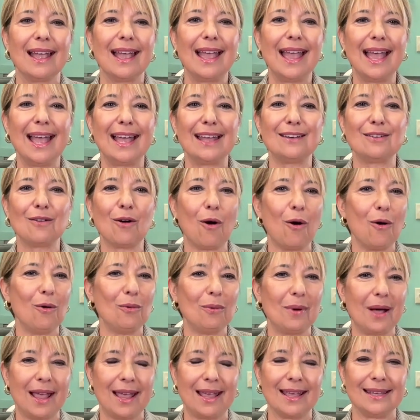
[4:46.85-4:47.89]
And
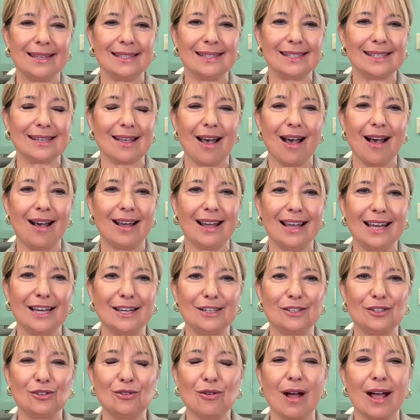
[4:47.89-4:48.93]
always
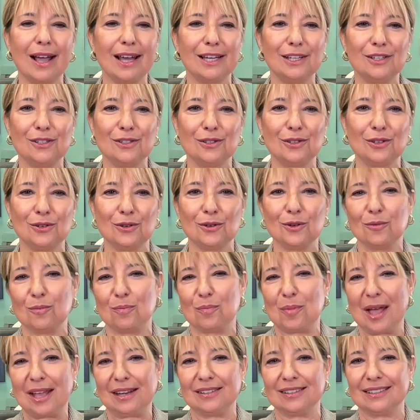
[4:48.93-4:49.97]
I try to do
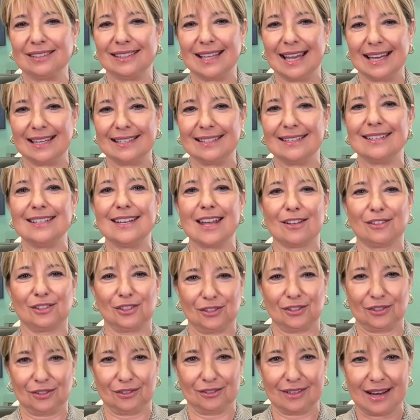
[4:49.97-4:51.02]
better than
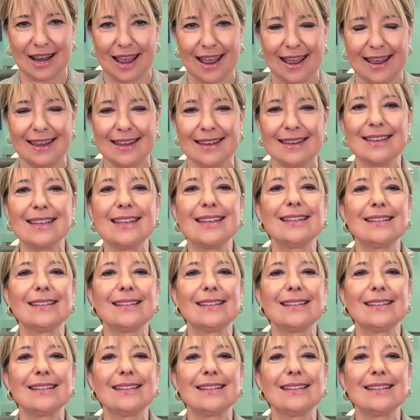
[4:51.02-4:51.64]
yesterday.